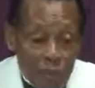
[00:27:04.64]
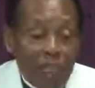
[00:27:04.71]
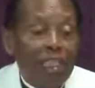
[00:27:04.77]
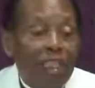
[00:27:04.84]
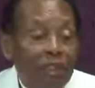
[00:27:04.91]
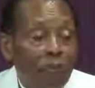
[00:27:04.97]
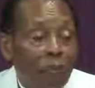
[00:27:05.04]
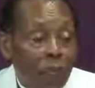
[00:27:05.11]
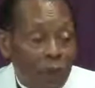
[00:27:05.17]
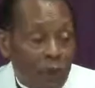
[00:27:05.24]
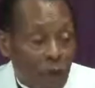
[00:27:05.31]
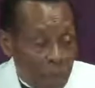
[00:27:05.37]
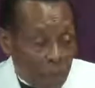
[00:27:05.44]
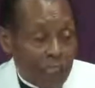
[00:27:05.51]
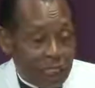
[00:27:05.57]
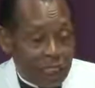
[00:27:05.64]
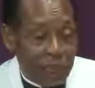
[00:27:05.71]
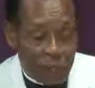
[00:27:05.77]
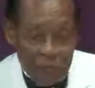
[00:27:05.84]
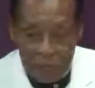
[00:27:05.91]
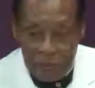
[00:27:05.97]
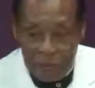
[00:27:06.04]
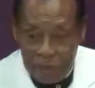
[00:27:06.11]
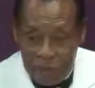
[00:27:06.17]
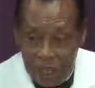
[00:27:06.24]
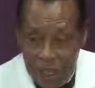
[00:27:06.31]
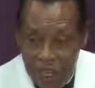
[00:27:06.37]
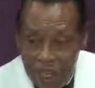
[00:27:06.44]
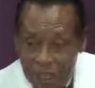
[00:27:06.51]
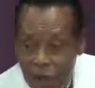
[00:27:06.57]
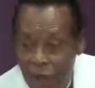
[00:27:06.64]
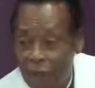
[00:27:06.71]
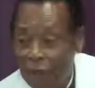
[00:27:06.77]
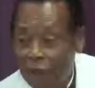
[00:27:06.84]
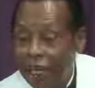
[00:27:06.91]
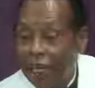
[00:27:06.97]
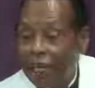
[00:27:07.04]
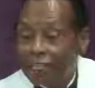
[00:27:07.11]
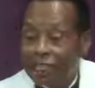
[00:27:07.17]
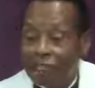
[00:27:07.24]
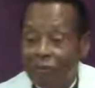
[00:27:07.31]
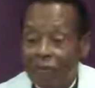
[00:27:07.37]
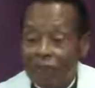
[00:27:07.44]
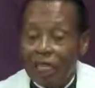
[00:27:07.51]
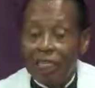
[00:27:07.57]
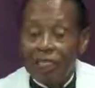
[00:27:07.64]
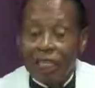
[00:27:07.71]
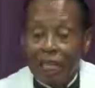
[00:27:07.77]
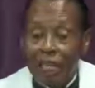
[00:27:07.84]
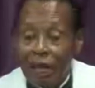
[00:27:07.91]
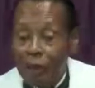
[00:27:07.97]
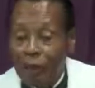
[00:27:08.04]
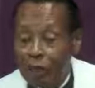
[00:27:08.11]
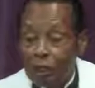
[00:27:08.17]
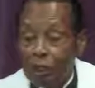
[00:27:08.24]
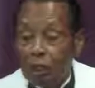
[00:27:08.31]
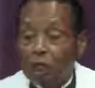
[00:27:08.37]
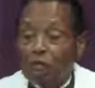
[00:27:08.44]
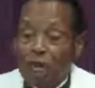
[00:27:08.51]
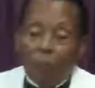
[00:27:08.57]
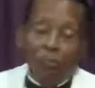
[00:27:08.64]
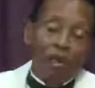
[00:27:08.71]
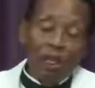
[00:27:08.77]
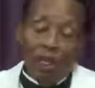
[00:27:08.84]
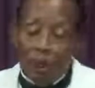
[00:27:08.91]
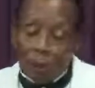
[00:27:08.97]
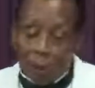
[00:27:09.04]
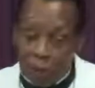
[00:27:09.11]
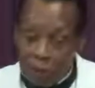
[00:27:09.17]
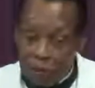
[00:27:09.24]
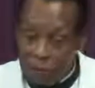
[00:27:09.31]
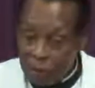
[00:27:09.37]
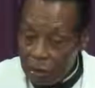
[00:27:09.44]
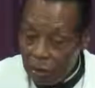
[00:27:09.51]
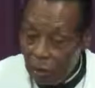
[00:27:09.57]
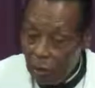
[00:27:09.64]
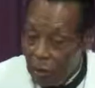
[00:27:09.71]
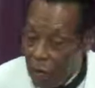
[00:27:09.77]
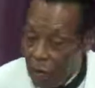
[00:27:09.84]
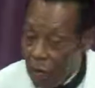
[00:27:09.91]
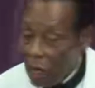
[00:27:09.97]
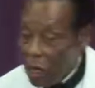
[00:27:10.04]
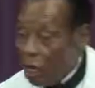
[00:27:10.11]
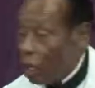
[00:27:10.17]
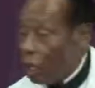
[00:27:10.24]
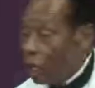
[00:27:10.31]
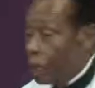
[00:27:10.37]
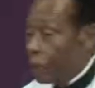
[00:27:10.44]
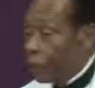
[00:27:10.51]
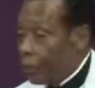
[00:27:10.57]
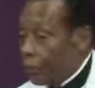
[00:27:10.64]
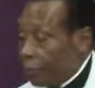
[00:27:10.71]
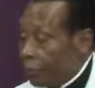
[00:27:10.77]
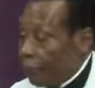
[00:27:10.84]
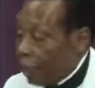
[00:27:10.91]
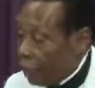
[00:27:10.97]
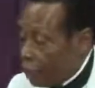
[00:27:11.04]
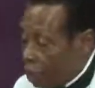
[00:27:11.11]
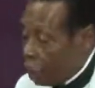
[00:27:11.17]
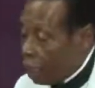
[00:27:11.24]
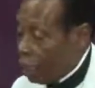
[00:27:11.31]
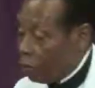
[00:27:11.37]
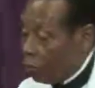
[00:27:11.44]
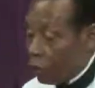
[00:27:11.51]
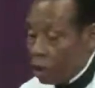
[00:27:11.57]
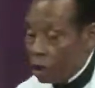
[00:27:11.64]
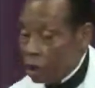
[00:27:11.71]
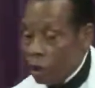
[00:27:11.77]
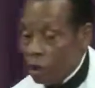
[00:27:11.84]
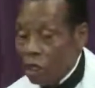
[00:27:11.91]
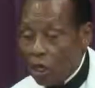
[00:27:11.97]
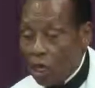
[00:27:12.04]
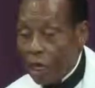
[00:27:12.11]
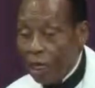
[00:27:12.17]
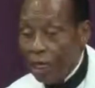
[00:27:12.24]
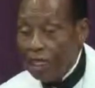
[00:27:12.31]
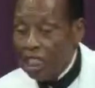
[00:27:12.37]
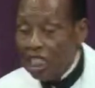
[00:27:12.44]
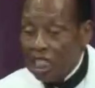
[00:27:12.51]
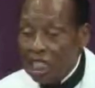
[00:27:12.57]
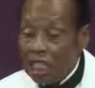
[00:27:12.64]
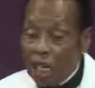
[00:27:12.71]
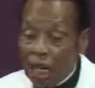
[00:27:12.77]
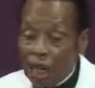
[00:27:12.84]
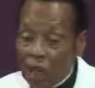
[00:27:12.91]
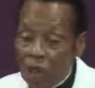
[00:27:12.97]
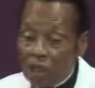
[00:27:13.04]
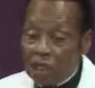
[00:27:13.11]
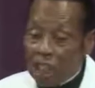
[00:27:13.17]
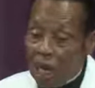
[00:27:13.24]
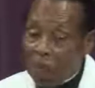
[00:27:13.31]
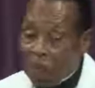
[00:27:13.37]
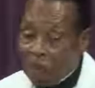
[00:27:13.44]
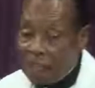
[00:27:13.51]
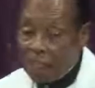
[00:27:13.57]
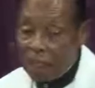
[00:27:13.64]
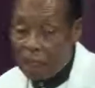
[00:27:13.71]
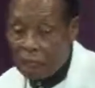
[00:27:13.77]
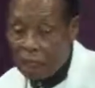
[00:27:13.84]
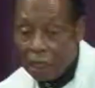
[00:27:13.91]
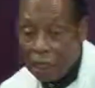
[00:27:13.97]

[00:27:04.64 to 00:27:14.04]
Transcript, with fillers: please, please me. So marriage is helping to shaping you. It, marriage help you to learn this long suffering,